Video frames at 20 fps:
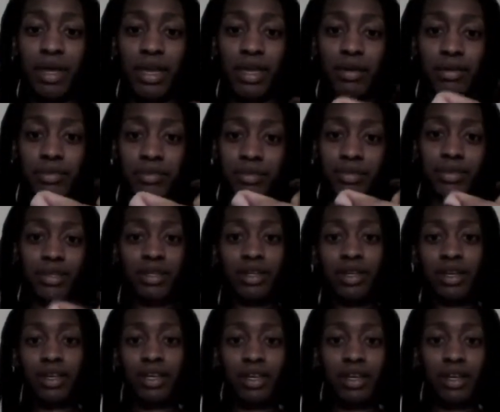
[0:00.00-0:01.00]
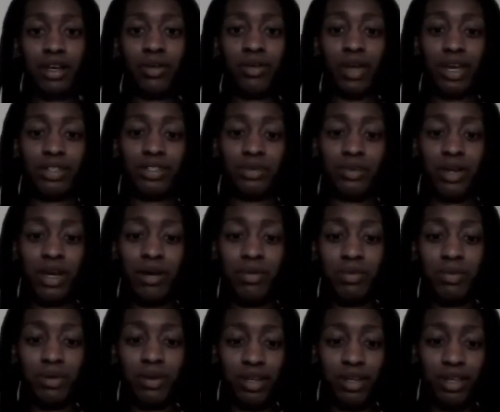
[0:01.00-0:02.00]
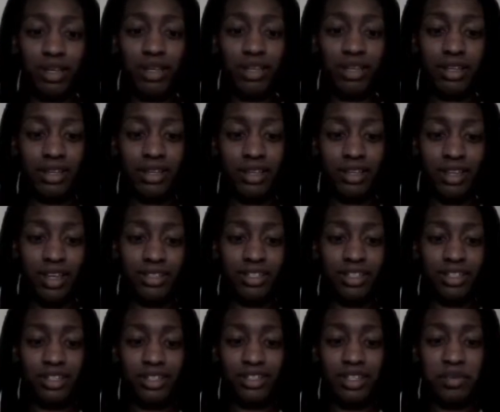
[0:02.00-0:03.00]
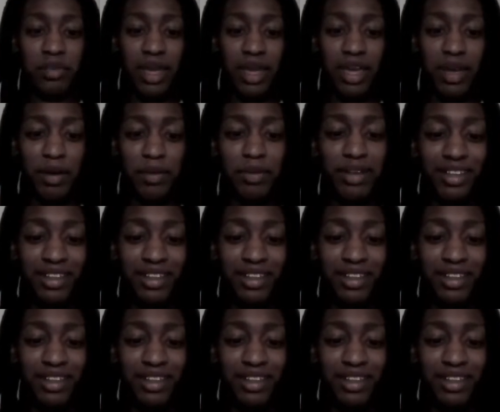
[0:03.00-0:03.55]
it. Okay, so we got one. Yes, I just said bam.